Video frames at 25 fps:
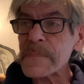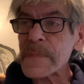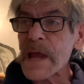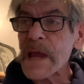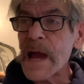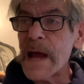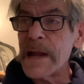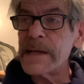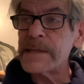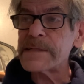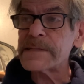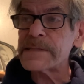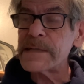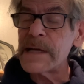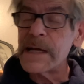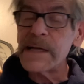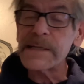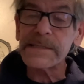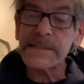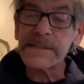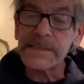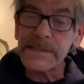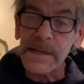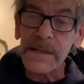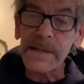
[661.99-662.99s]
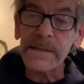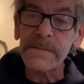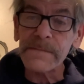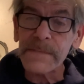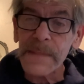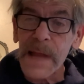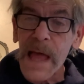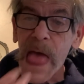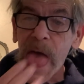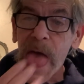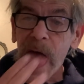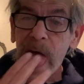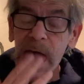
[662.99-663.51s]
it's still
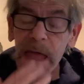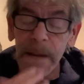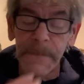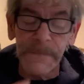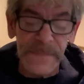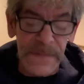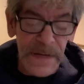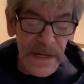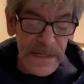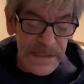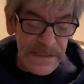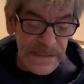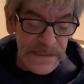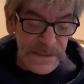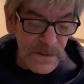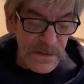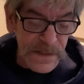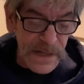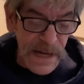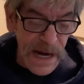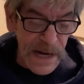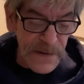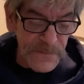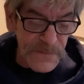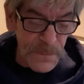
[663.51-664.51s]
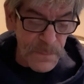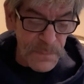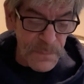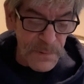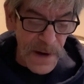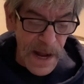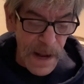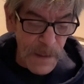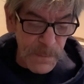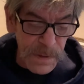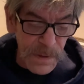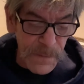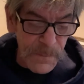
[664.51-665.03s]
kind of a
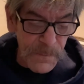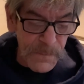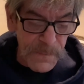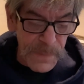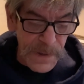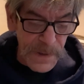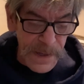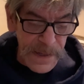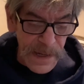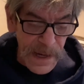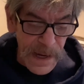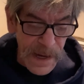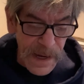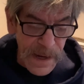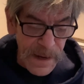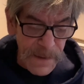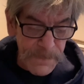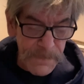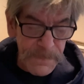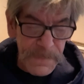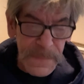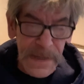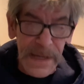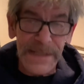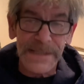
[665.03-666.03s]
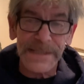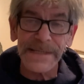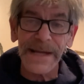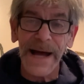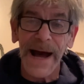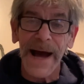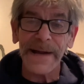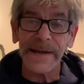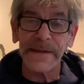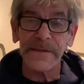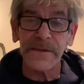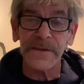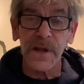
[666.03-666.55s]
problem. But it's
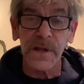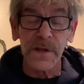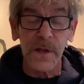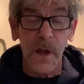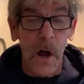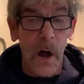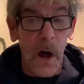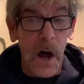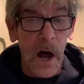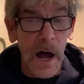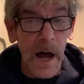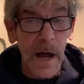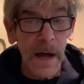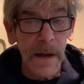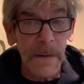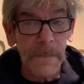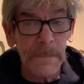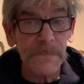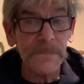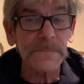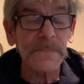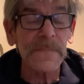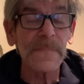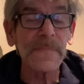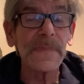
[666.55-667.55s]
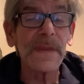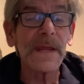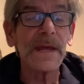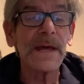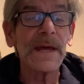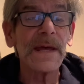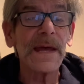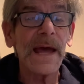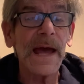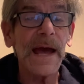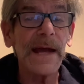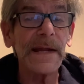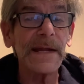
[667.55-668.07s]
not in the law,
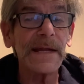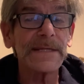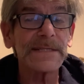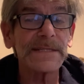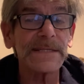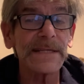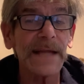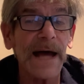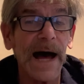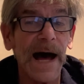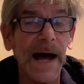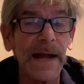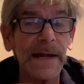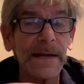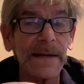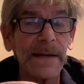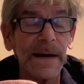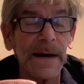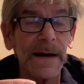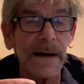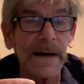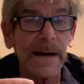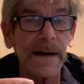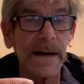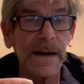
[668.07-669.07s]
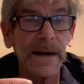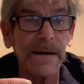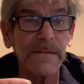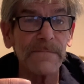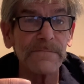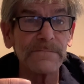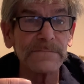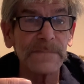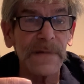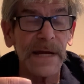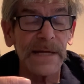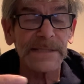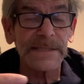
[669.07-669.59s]
and it's not
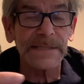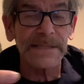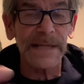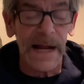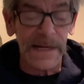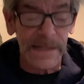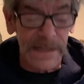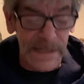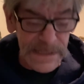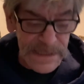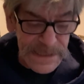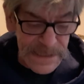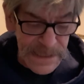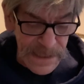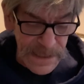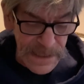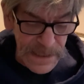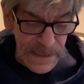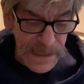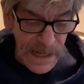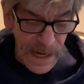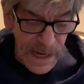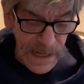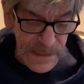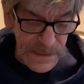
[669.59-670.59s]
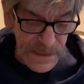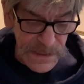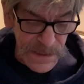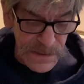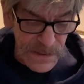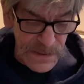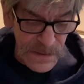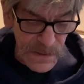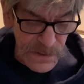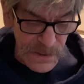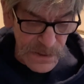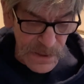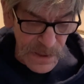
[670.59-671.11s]
considered
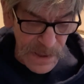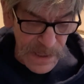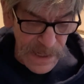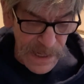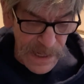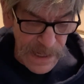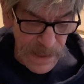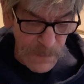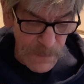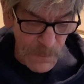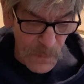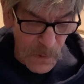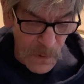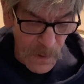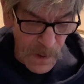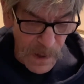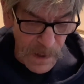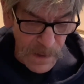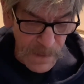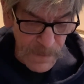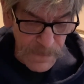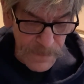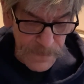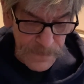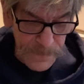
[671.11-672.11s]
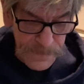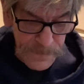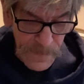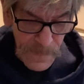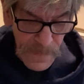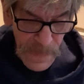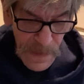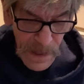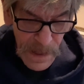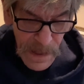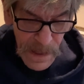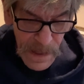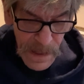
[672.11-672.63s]
constitutional anymore.
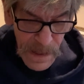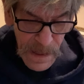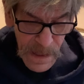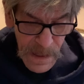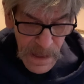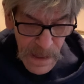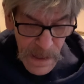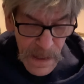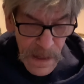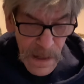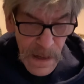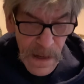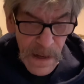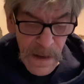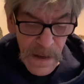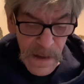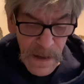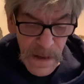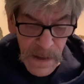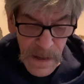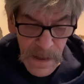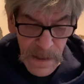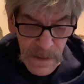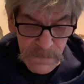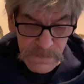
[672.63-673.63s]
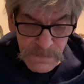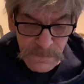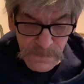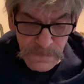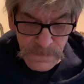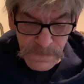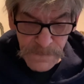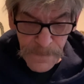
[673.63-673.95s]
And